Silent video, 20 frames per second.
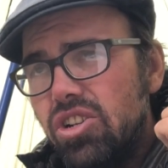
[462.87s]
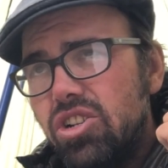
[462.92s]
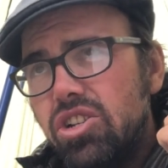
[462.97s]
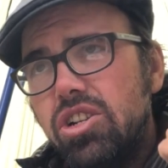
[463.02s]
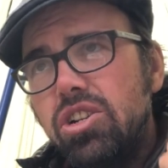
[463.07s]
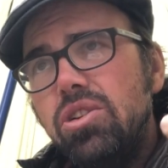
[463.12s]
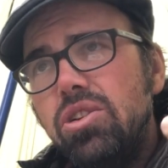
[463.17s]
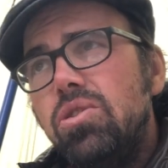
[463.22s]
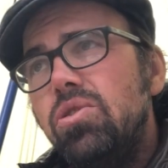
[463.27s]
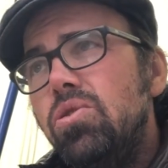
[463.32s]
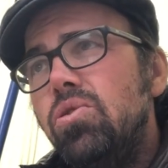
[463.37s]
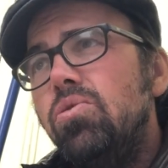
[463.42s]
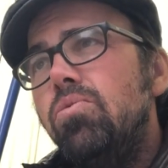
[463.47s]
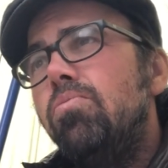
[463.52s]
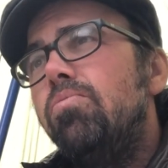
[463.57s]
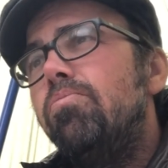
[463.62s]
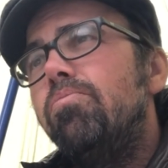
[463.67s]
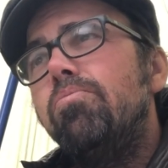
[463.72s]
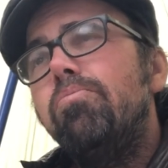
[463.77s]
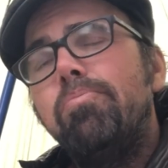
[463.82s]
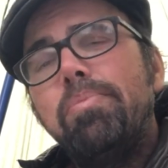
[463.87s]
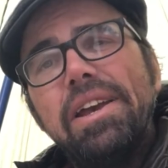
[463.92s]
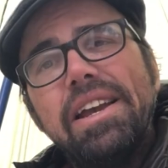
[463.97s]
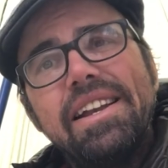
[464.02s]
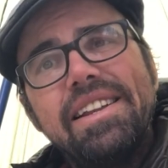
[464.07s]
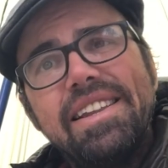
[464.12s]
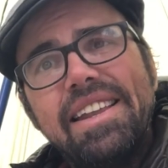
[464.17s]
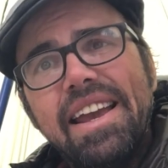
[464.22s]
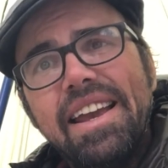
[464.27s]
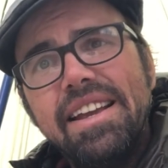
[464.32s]
2
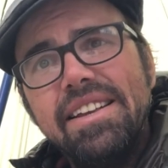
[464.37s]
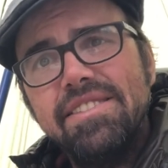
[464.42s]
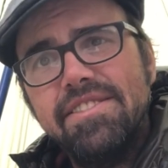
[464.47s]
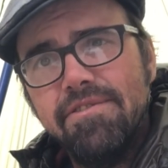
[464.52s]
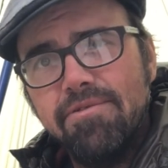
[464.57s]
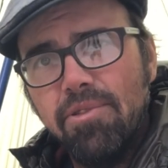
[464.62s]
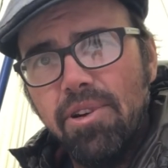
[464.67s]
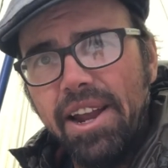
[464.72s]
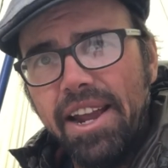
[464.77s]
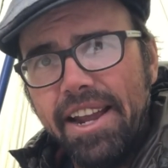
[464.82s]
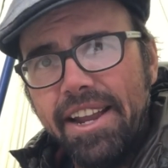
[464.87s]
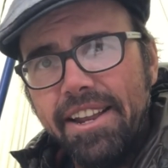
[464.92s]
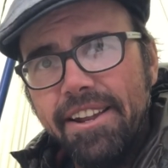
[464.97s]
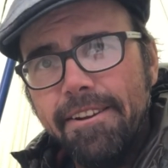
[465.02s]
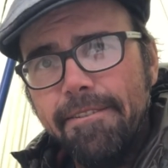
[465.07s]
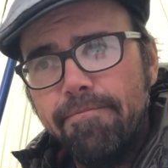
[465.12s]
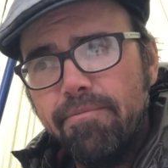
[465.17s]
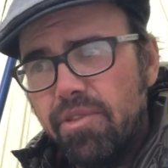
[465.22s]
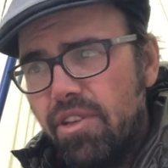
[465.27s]
big days of rain.